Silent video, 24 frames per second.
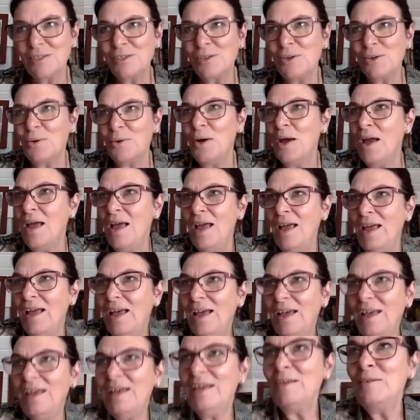So
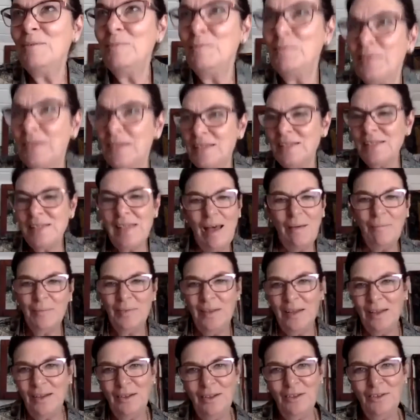this is
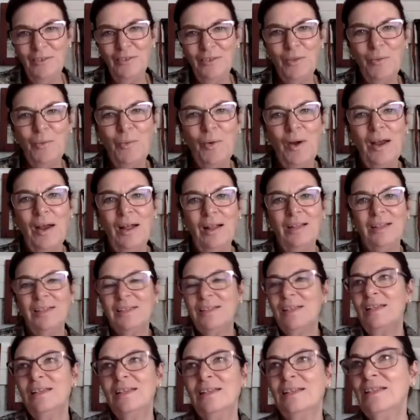happening all over the world,
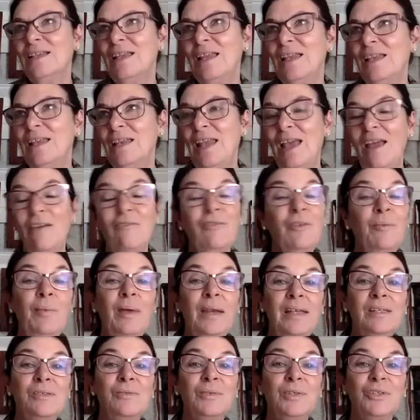and
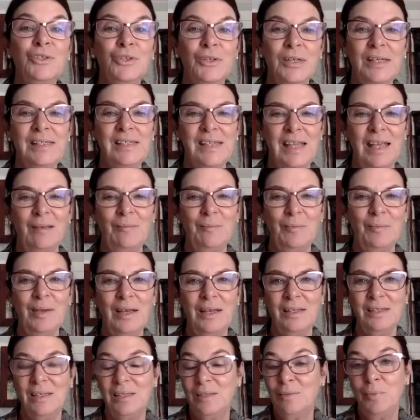everybody is rejoicing
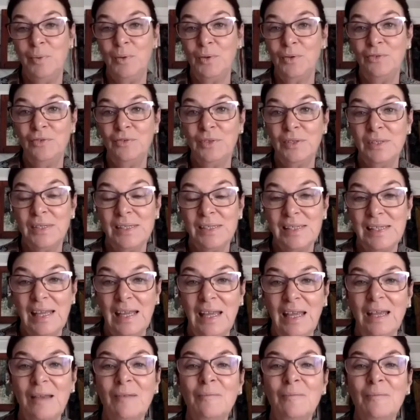because it's beautiful to see.